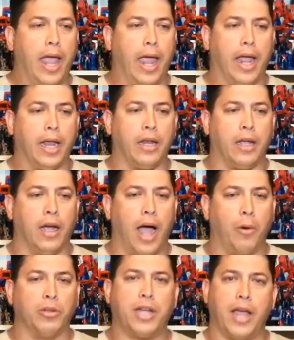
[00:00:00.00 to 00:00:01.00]
and
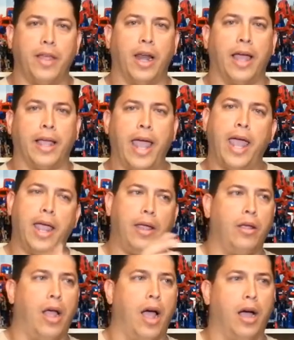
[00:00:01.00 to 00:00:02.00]
I was kind of like,
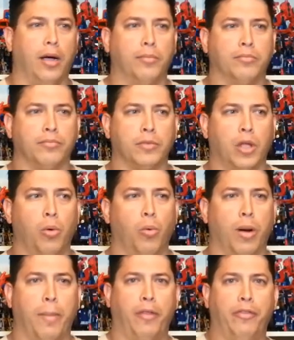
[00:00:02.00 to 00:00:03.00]
hey,
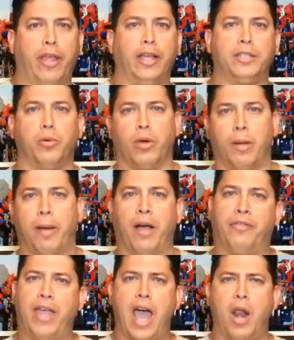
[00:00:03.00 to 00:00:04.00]
what about this and what
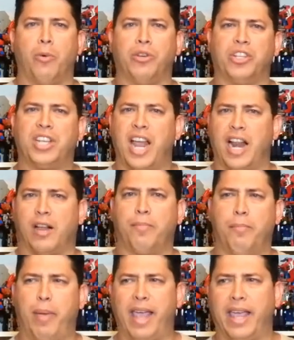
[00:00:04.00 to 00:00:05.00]
about that, and we were just kind
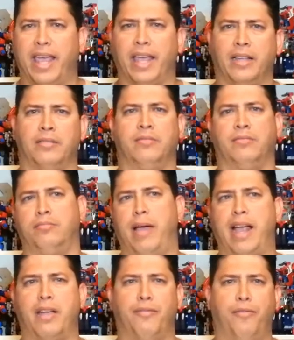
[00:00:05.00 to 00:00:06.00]
of picking
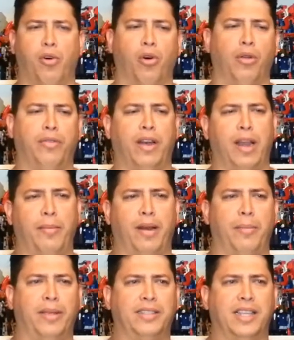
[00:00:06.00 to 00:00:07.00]
back and forth, and
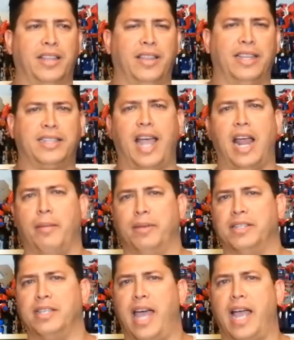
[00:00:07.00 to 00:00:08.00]
let me see this guy, let
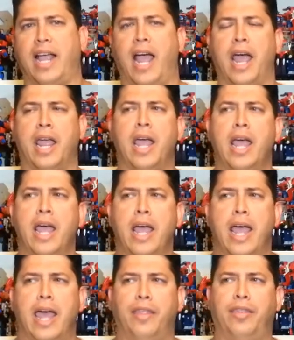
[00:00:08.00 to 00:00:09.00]
me see that guy,
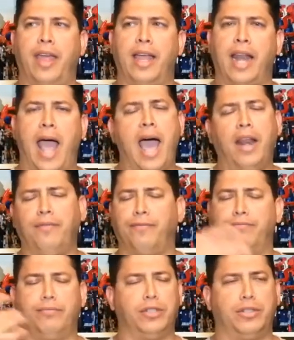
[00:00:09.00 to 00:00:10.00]
and then out of
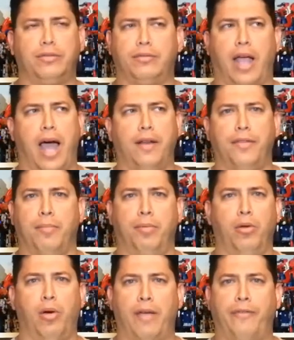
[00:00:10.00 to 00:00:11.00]
the
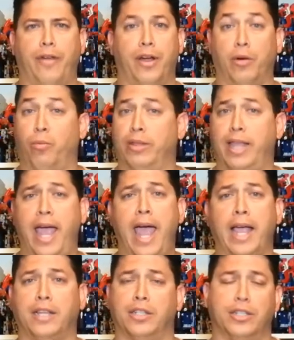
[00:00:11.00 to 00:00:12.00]
blue I figured, what the
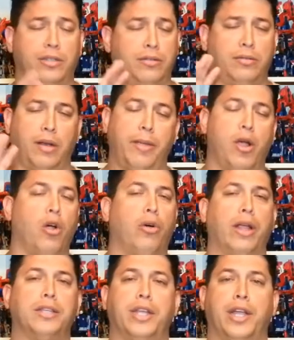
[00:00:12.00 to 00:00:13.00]
heck, just let me go
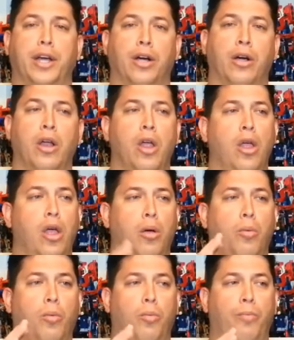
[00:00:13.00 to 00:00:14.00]
crazy here,
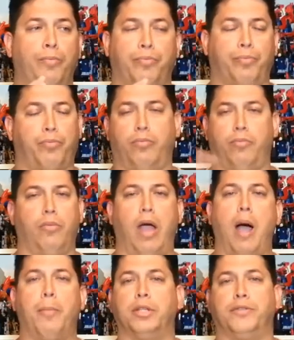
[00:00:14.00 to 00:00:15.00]

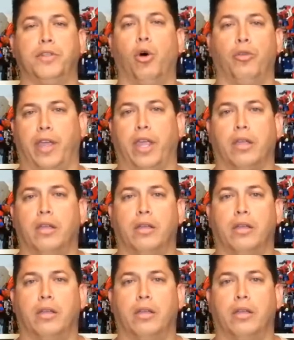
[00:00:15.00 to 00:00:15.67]
how much for the whole thing?